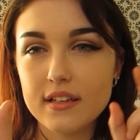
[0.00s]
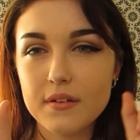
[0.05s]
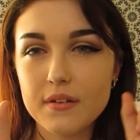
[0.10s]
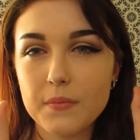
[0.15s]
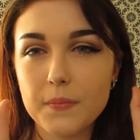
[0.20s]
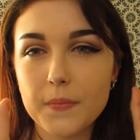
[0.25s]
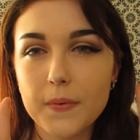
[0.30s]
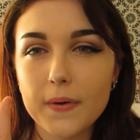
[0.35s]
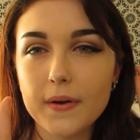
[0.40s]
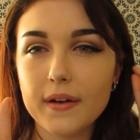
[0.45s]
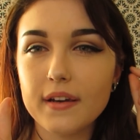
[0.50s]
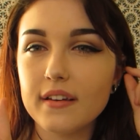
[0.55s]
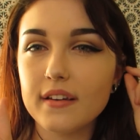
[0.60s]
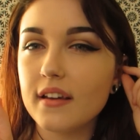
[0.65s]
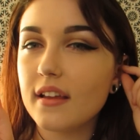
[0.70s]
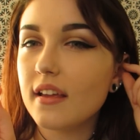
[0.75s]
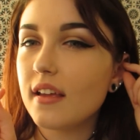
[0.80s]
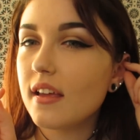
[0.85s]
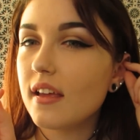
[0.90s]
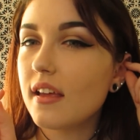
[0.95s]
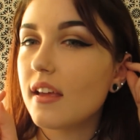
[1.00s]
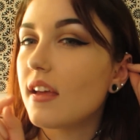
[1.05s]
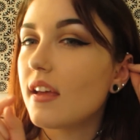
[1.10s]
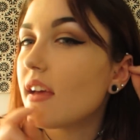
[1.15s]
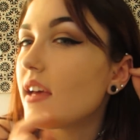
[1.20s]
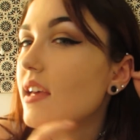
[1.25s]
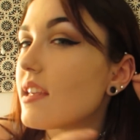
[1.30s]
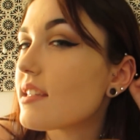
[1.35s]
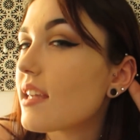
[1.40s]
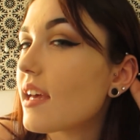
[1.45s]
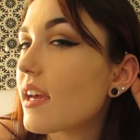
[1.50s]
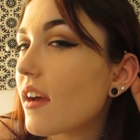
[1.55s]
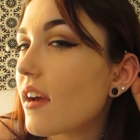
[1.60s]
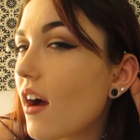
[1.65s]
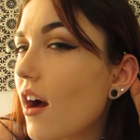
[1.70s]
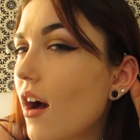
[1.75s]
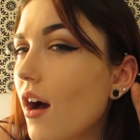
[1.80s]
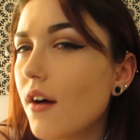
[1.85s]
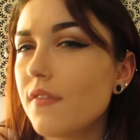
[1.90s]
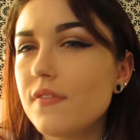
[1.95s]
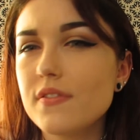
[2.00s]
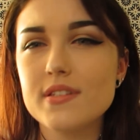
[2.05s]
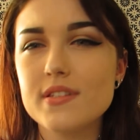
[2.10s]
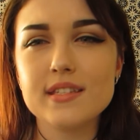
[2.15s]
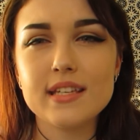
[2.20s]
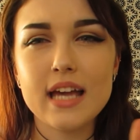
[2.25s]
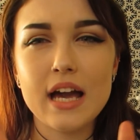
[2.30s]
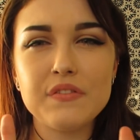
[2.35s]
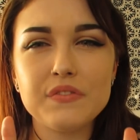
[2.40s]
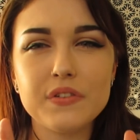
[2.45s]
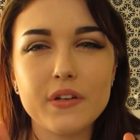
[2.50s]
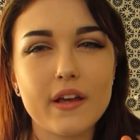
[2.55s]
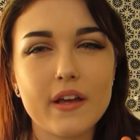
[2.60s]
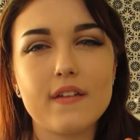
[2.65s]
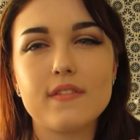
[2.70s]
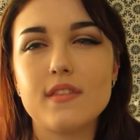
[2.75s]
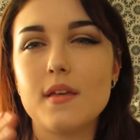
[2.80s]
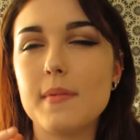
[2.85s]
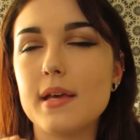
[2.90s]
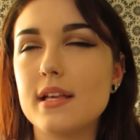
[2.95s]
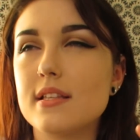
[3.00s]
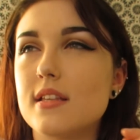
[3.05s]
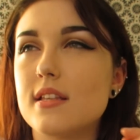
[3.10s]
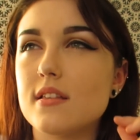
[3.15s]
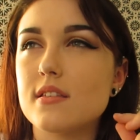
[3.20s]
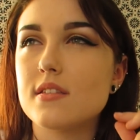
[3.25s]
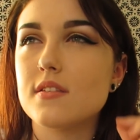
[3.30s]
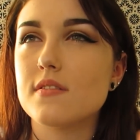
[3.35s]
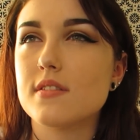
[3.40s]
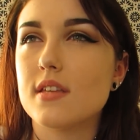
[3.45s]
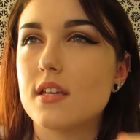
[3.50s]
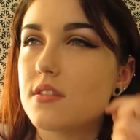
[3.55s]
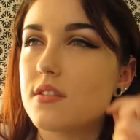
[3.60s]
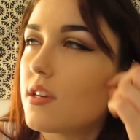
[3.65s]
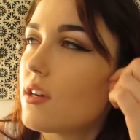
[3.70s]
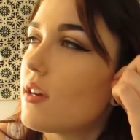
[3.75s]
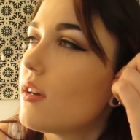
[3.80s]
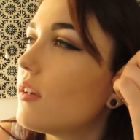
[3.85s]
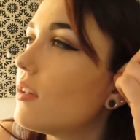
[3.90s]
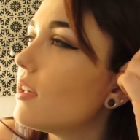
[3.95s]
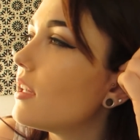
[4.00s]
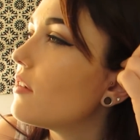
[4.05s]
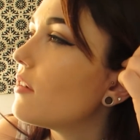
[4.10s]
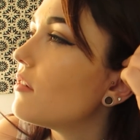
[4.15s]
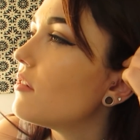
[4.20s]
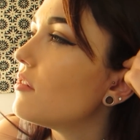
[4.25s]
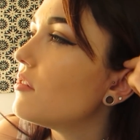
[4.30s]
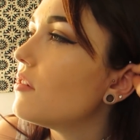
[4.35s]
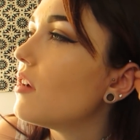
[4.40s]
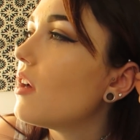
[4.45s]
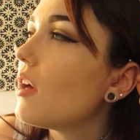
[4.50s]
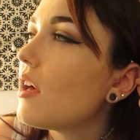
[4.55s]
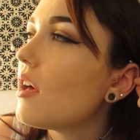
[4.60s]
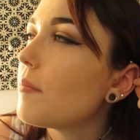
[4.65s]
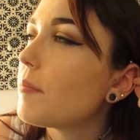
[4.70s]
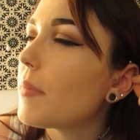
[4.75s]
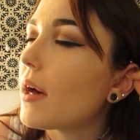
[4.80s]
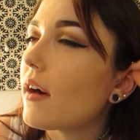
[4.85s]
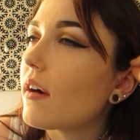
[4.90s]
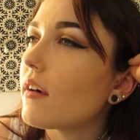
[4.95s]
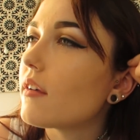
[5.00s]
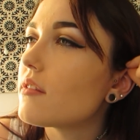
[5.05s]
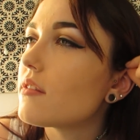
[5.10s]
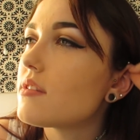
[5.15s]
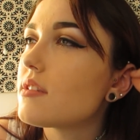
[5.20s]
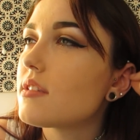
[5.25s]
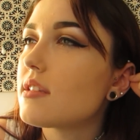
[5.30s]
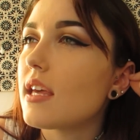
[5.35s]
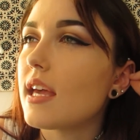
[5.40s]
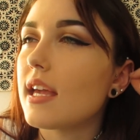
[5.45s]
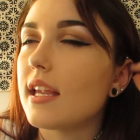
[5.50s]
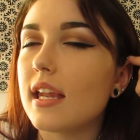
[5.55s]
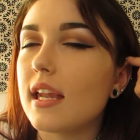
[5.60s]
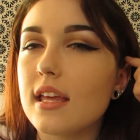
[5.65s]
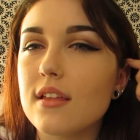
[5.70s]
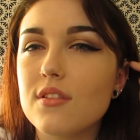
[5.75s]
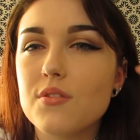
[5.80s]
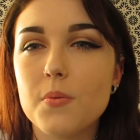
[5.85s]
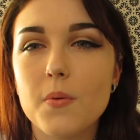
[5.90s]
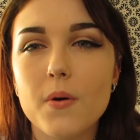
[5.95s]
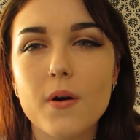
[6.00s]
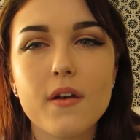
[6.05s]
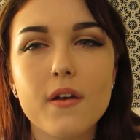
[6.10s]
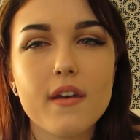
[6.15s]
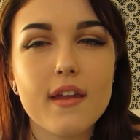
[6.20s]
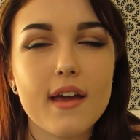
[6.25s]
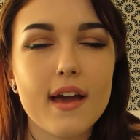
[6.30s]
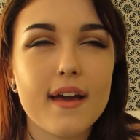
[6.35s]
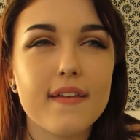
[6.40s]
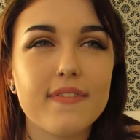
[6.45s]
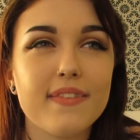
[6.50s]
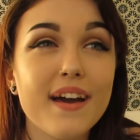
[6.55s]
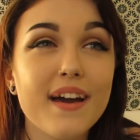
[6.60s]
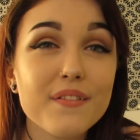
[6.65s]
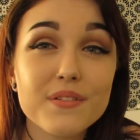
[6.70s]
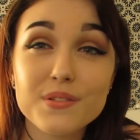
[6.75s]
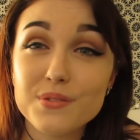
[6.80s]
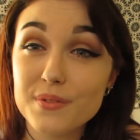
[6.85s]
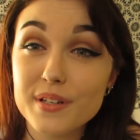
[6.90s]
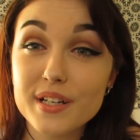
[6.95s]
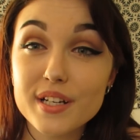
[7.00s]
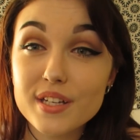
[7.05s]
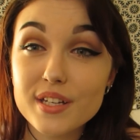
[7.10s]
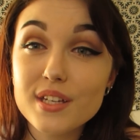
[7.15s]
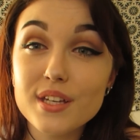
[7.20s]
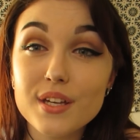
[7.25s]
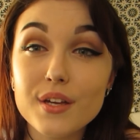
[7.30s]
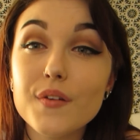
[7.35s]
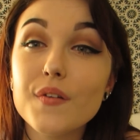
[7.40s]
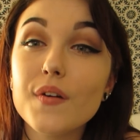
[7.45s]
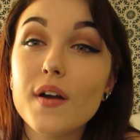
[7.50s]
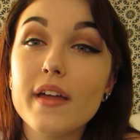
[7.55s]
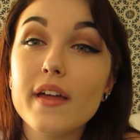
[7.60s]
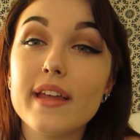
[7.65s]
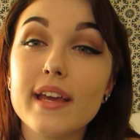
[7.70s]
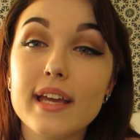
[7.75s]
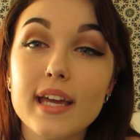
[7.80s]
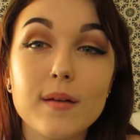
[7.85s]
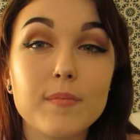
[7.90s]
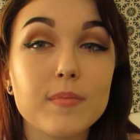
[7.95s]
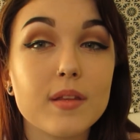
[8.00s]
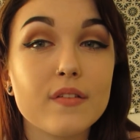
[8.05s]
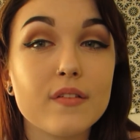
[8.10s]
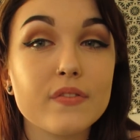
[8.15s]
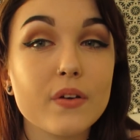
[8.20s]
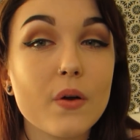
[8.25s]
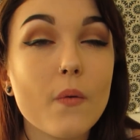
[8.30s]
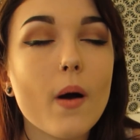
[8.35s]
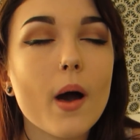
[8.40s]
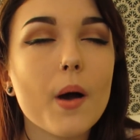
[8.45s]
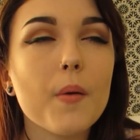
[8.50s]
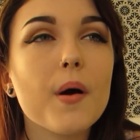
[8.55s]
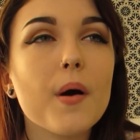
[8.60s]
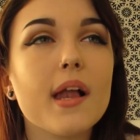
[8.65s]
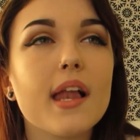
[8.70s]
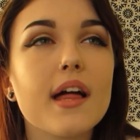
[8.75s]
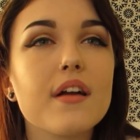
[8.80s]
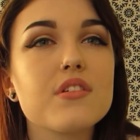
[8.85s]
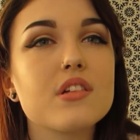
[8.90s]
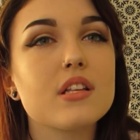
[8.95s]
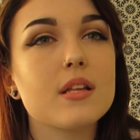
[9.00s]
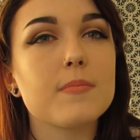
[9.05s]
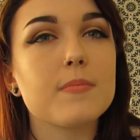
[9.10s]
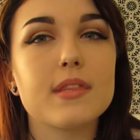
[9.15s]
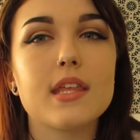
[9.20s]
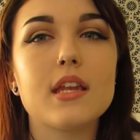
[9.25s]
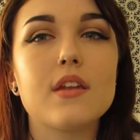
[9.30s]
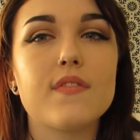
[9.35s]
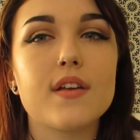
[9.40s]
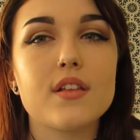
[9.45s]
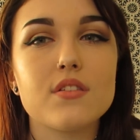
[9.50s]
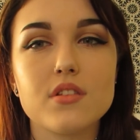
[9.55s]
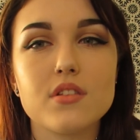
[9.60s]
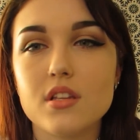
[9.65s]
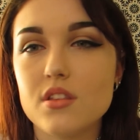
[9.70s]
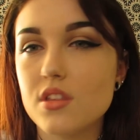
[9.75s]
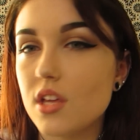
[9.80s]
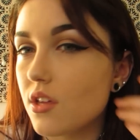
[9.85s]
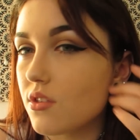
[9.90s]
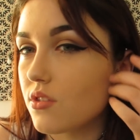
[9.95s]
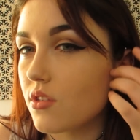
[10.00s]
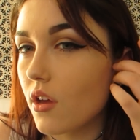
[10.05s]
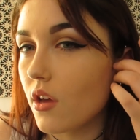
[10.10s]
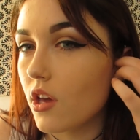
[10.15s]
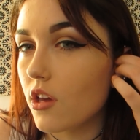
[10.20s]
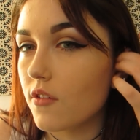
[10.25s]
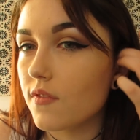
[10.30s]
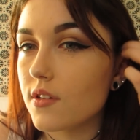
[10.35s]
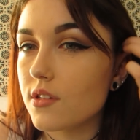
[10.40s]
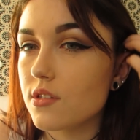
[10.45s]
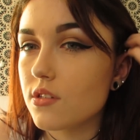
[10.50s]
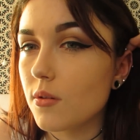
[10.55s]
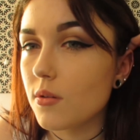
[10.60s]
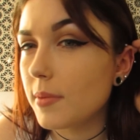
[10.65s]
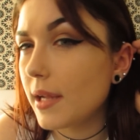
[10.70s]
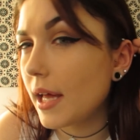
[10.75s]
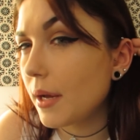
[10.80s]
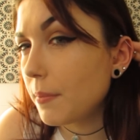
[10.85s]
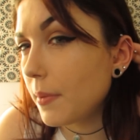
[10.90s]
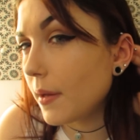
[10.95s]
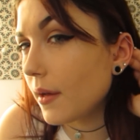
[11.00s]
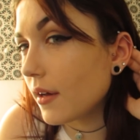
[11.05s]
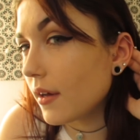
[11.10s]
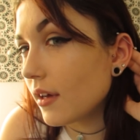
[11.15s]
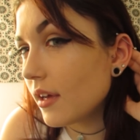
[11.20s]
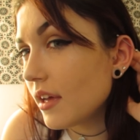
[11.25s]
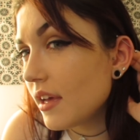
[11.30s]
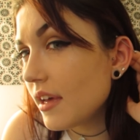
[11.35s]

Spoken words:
one is like half a scaffolding, if that makes sense, so it's like 2 little bars in each one, and that was really cute, and I kept that for quite a while actually, but then eventually changed it over to a black bar.